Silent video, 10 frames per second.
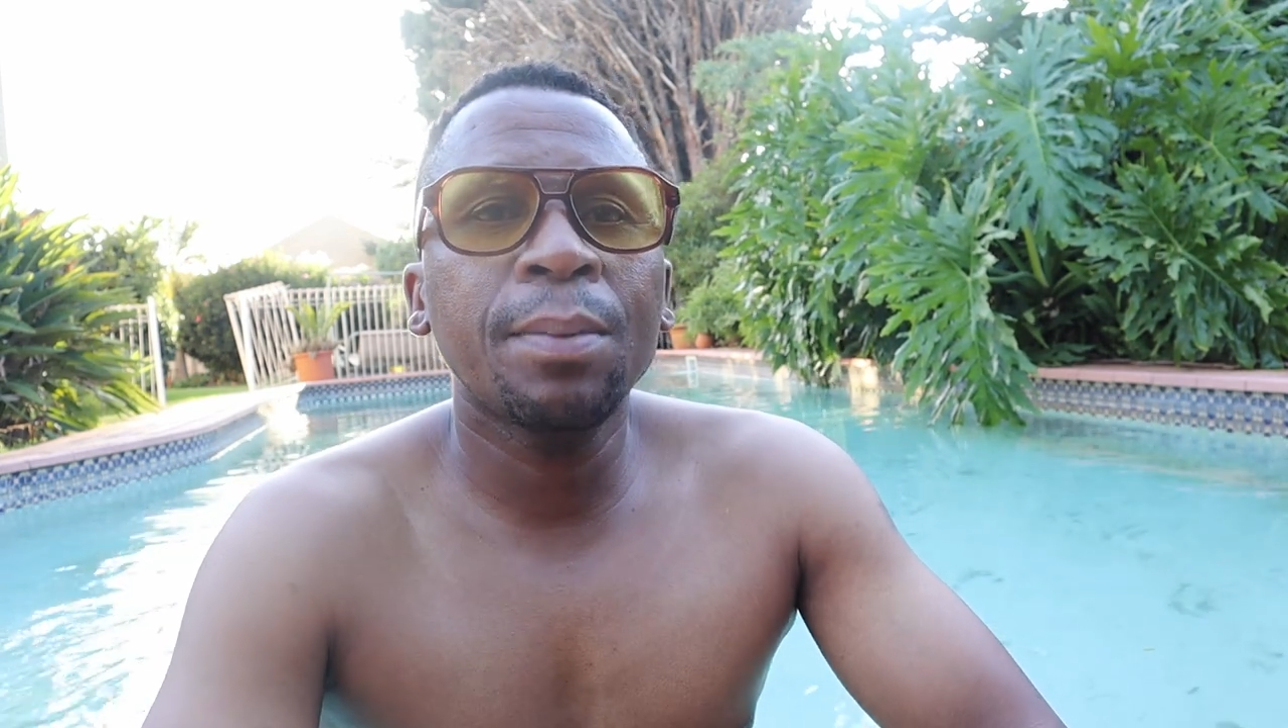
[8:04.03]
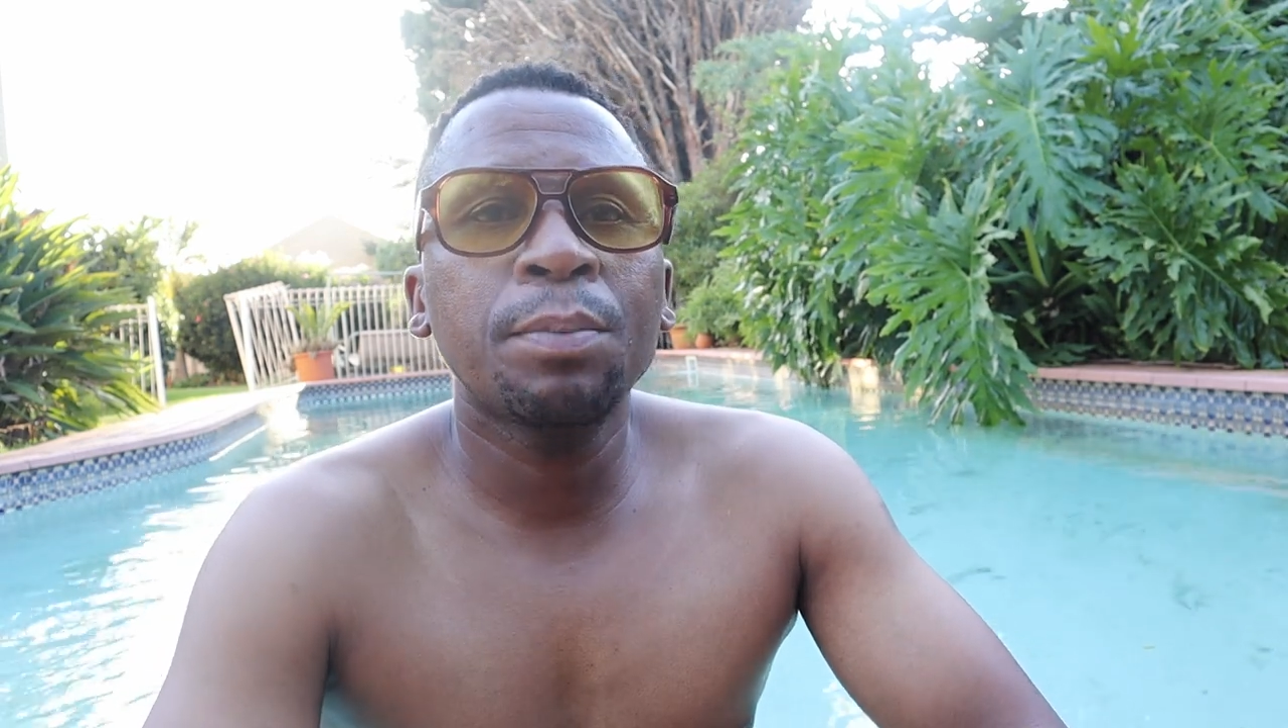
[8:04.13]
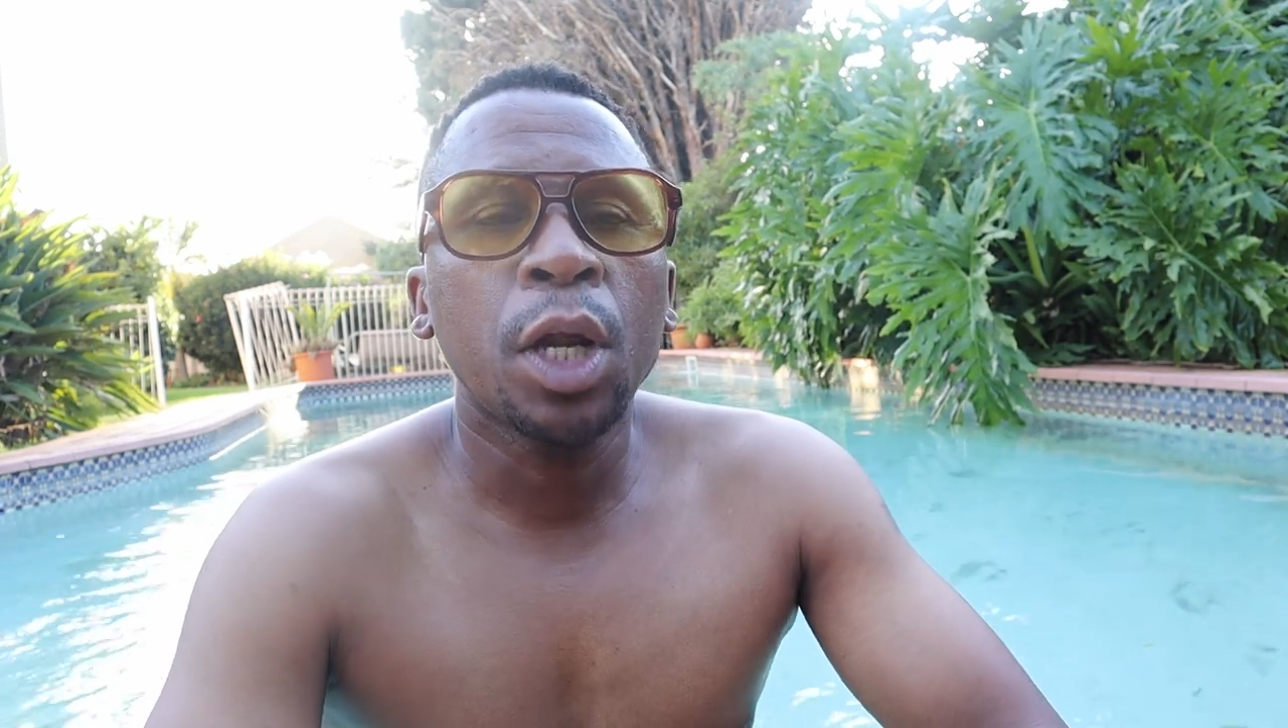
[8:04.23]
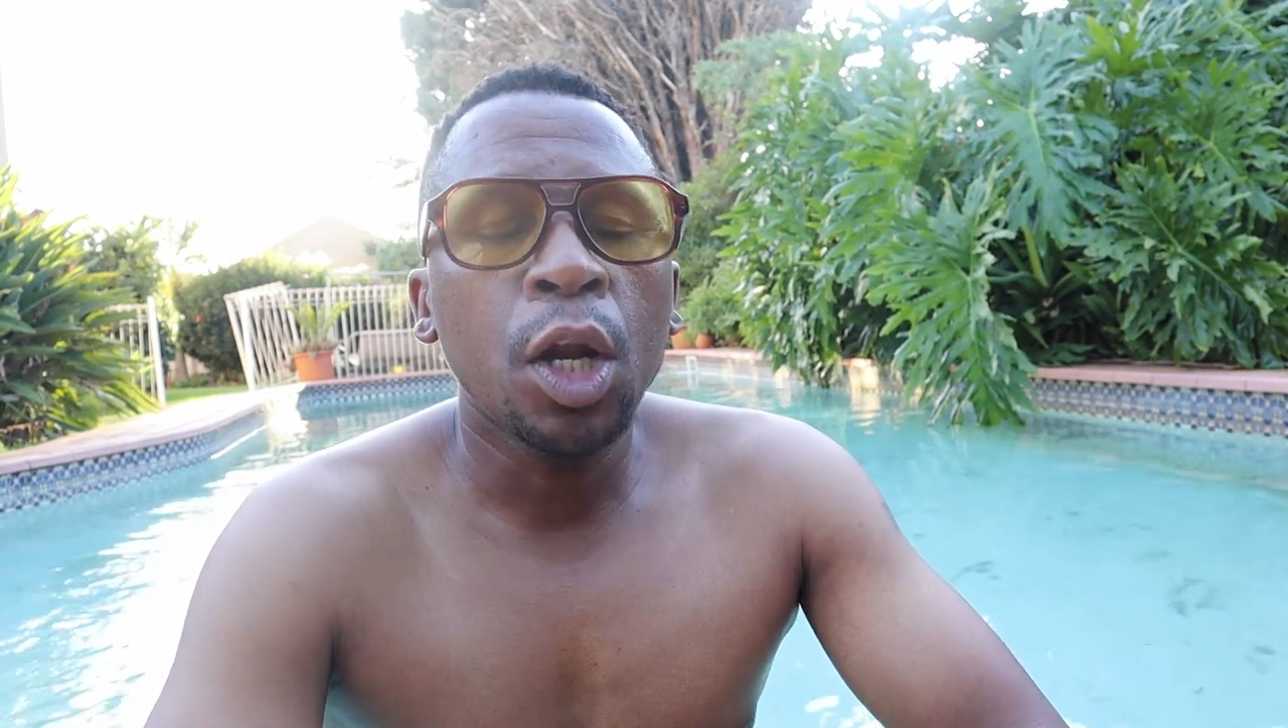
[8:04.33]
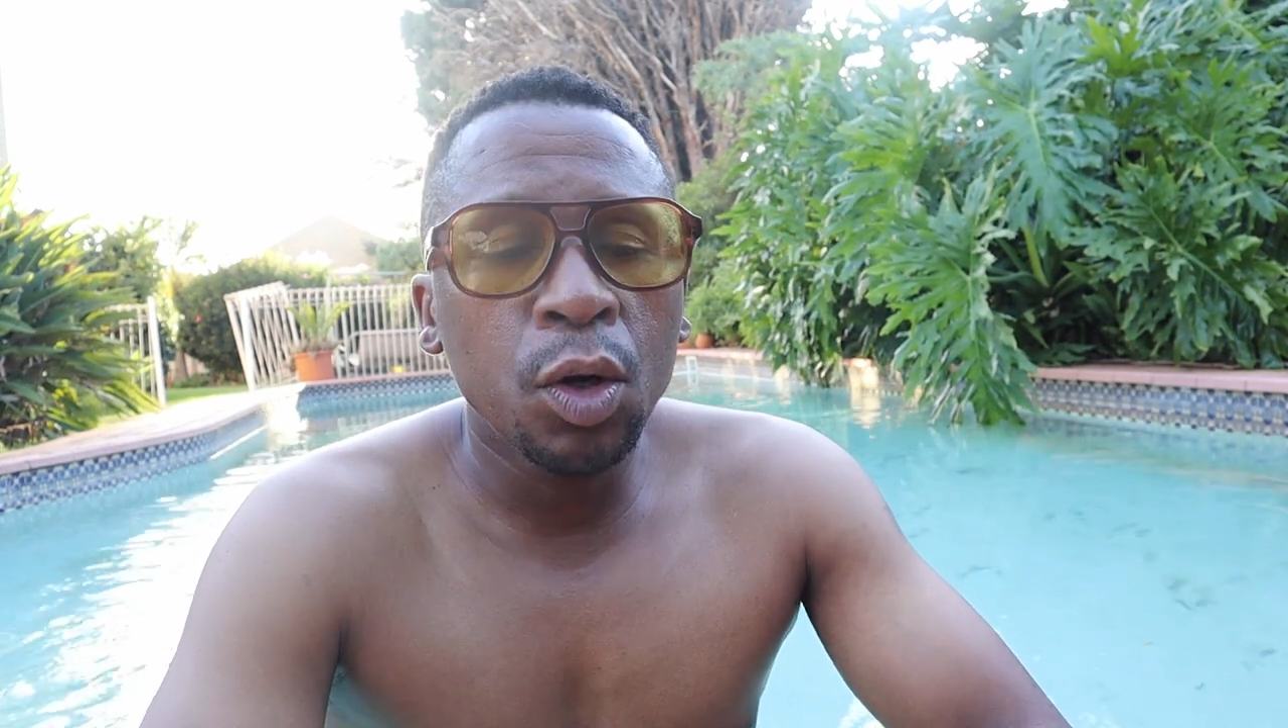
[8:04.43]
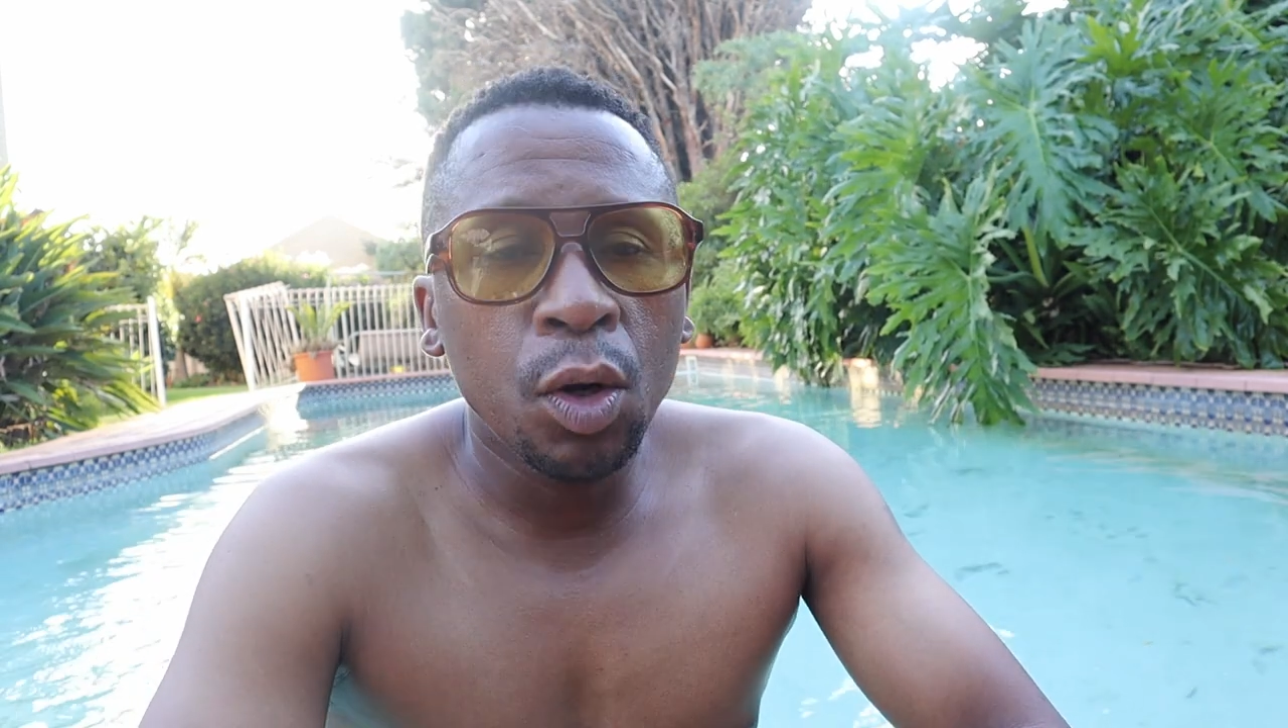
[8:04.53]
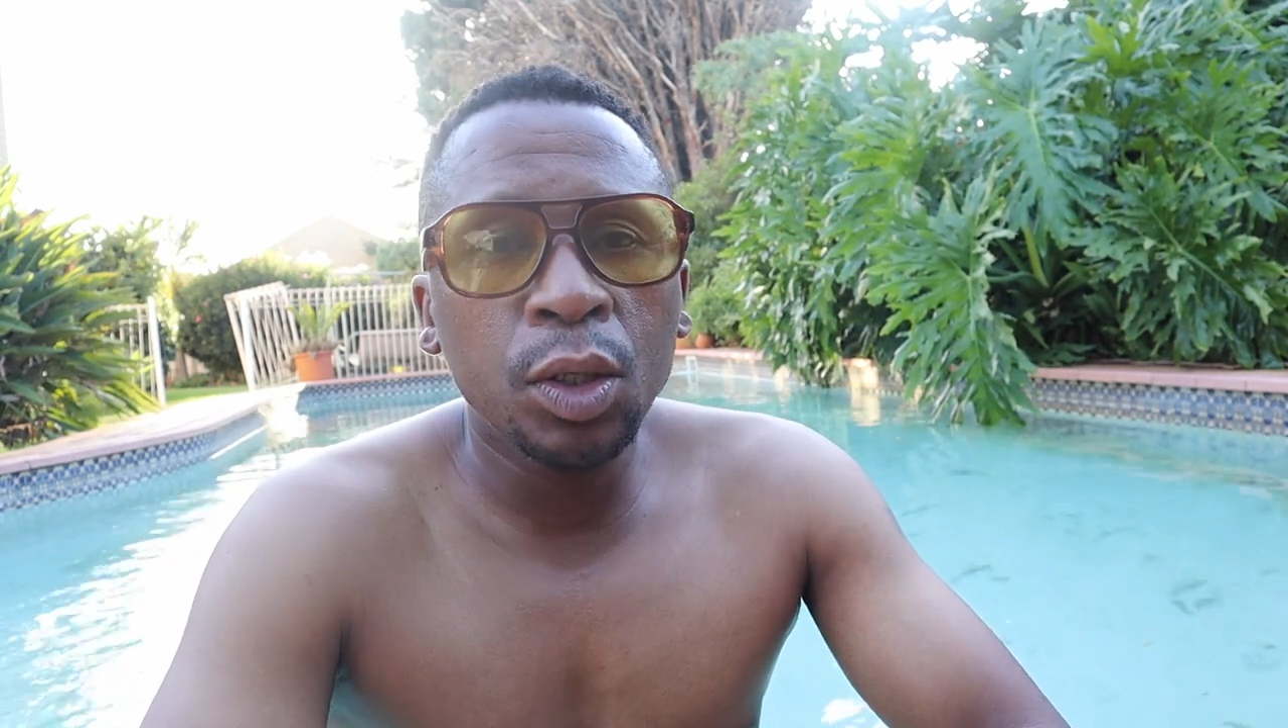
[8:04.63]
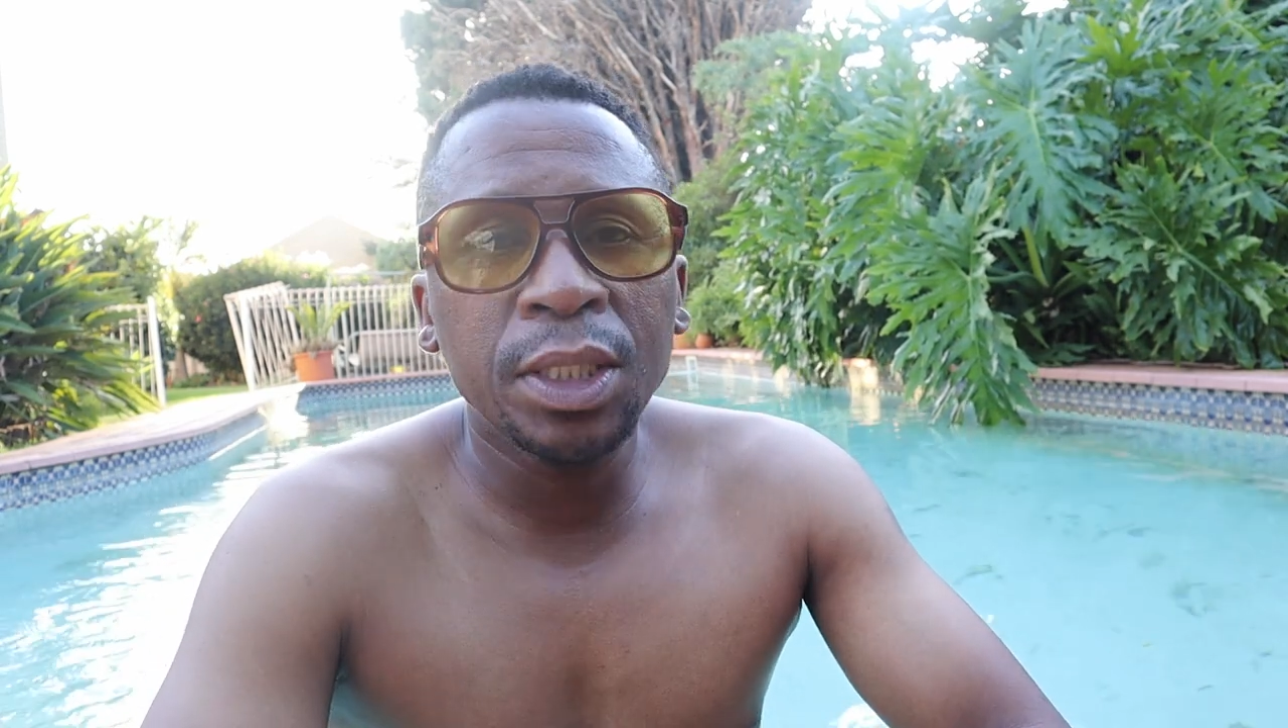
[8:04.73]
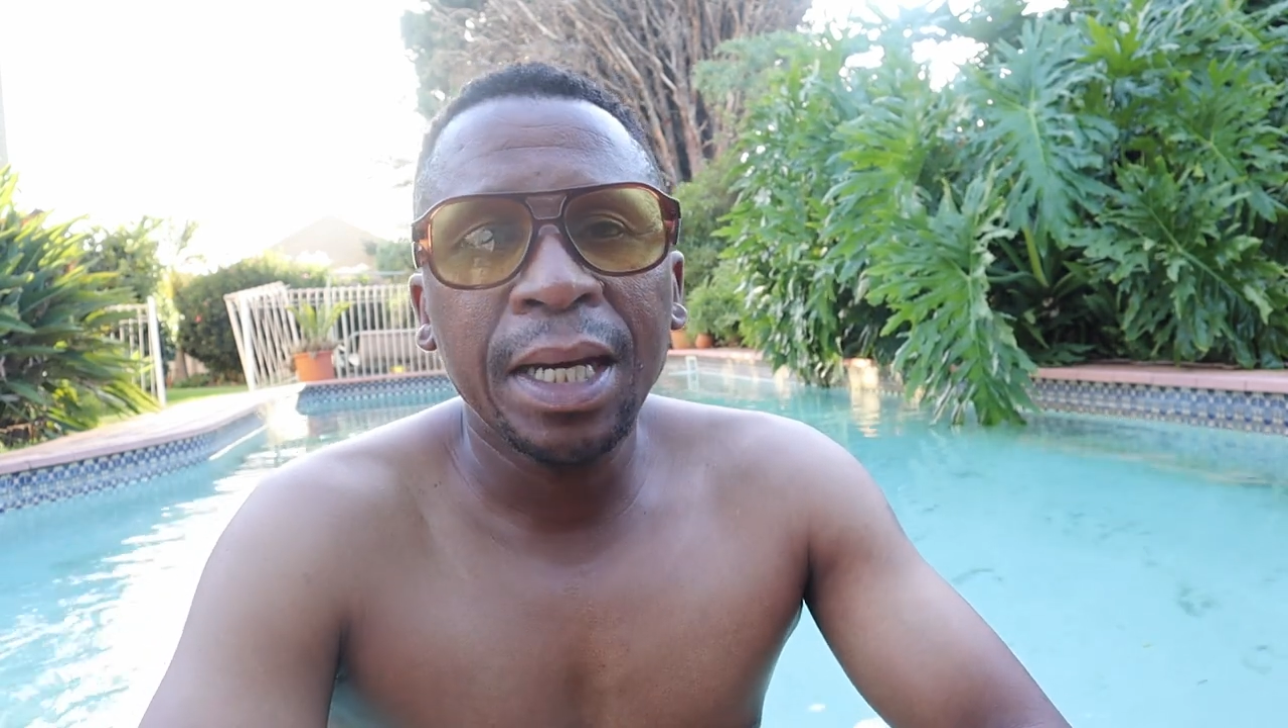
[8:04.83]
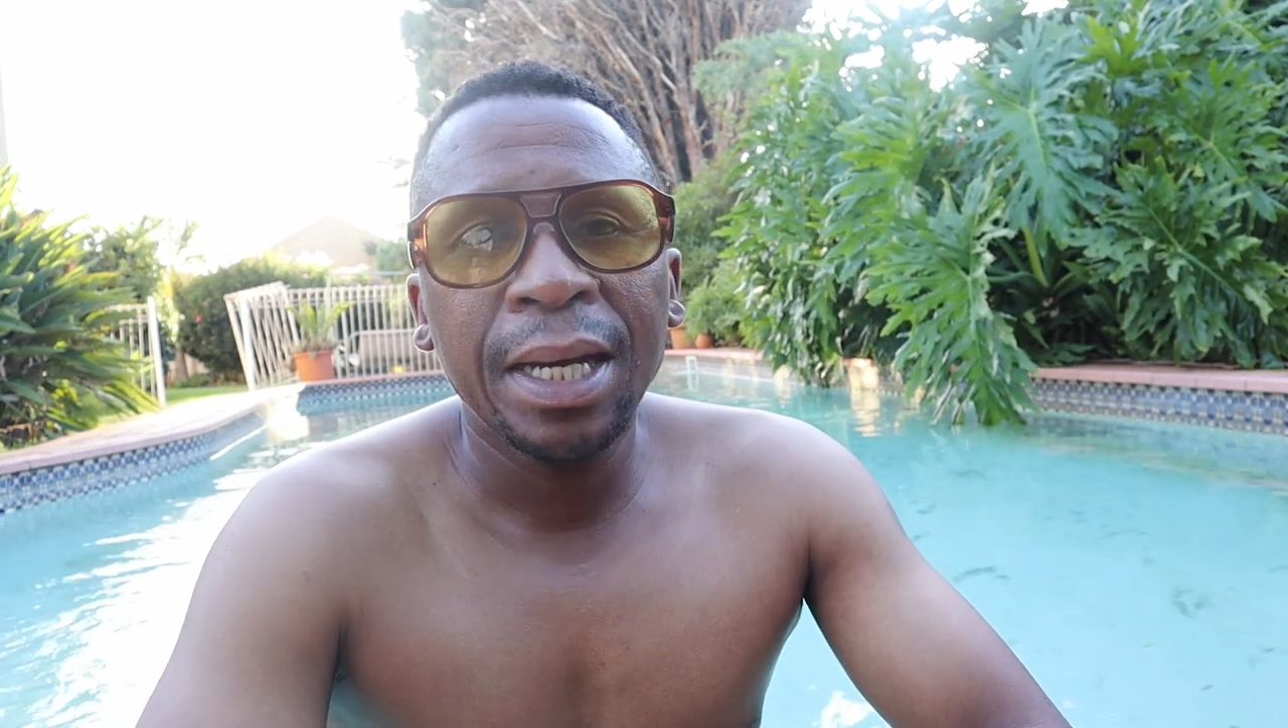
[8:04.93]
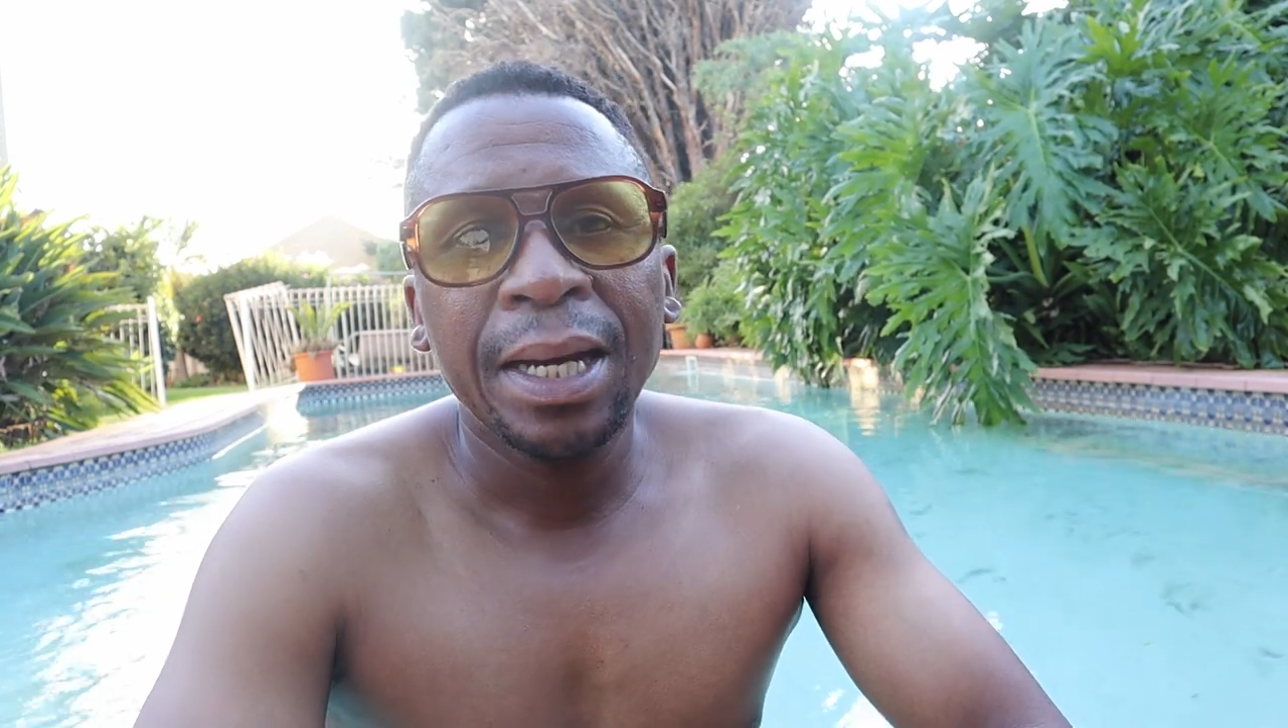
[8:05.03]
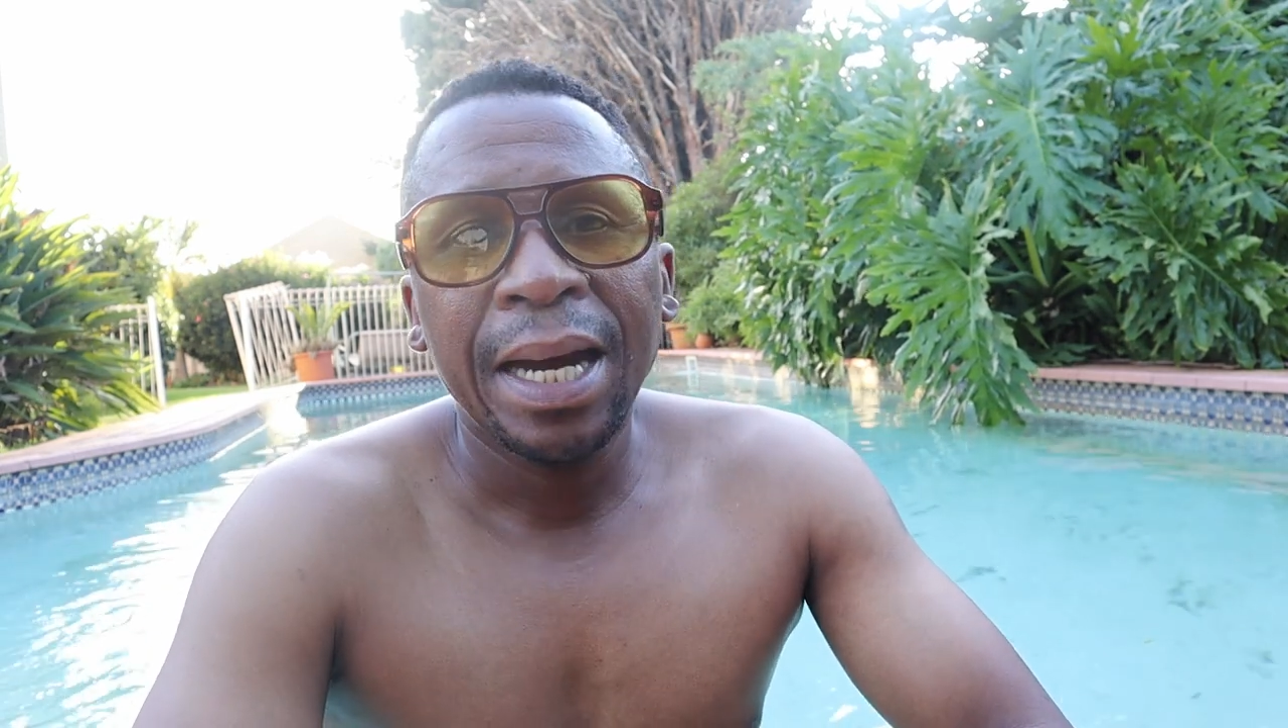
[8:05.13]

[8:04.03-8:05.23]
up not